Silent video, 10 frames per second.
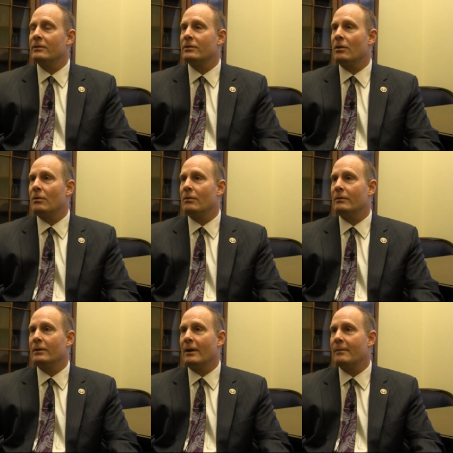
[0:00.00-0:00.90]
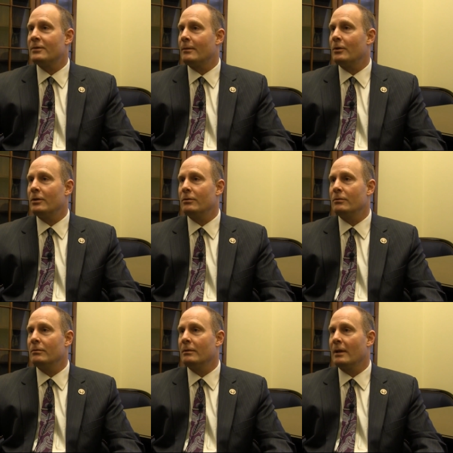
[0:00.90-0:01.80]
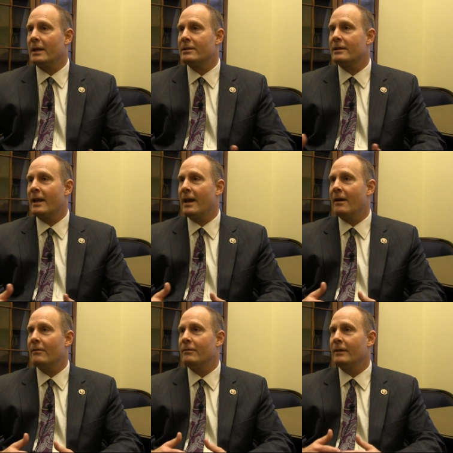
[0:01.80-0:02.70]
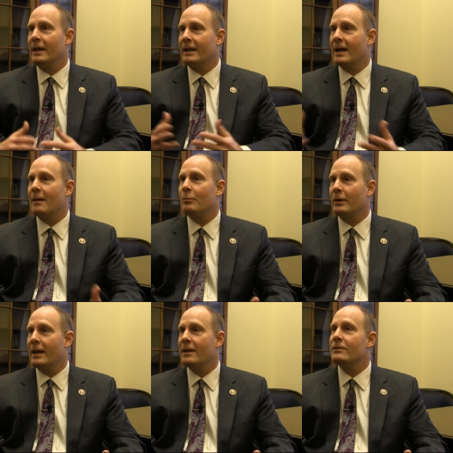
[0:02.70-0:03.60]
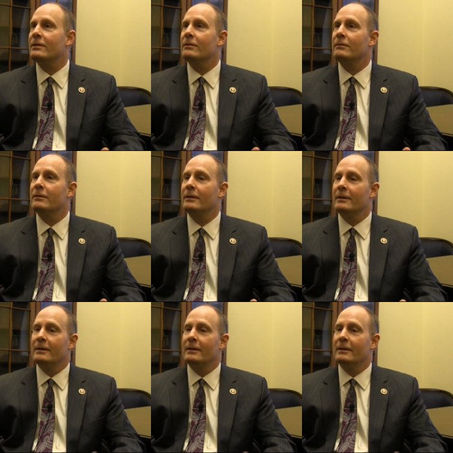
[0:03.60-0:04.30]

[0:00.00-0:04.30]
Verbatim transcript: And so, you know, I'm someone who likes to have a comprehensive